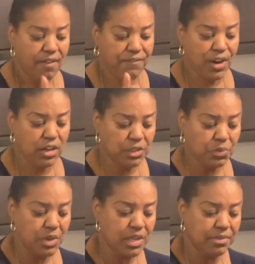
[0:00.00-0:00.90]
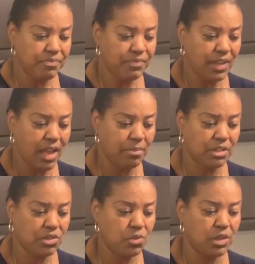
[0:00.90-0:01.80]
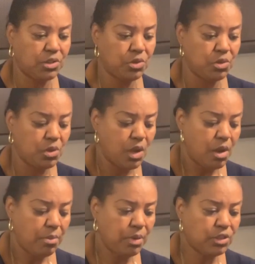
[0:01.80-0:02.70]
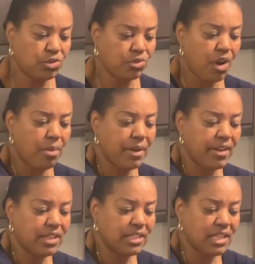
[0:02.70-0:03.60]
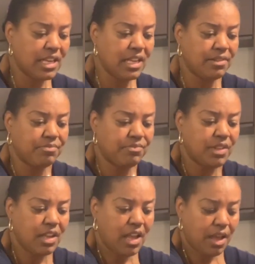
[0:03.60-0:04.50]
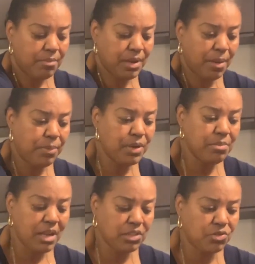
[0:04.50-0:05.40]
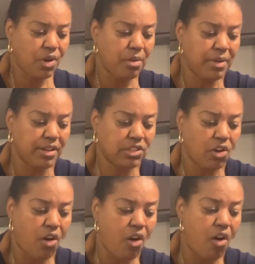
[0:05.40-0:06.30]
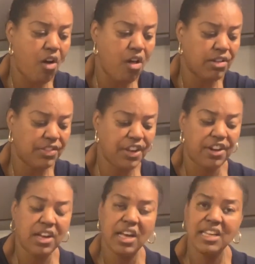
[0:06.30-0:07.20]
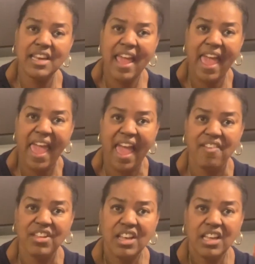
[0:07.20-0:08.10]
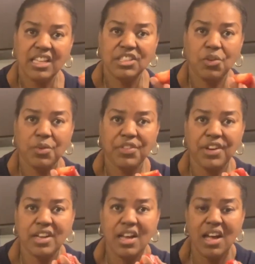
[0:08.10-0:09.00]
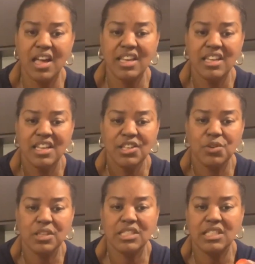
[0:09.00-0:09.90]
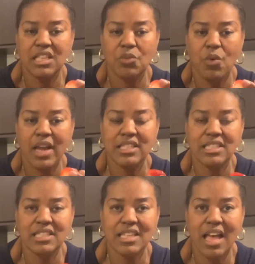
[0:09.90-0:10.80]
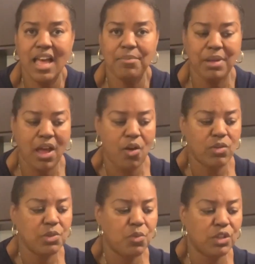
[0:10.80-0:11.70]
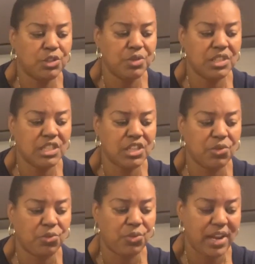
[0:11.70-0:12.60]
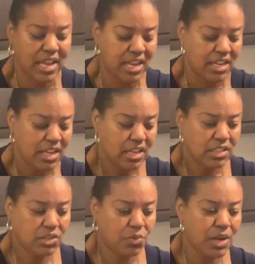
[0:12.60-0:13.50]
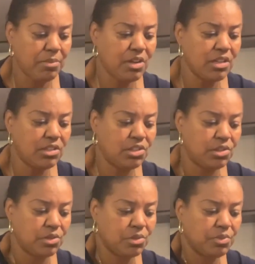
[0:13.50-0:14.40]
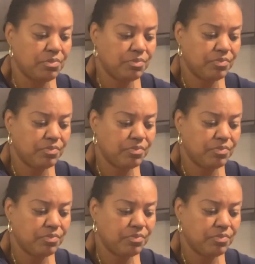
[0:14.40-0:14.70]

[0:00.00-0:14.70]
First one, I'm just going to put strawberries in it, but I'm putting my strawberries they're cut in half. And so when they're cut, you can see the whites inside, but I only want you to see the red. So what I'm gonna do,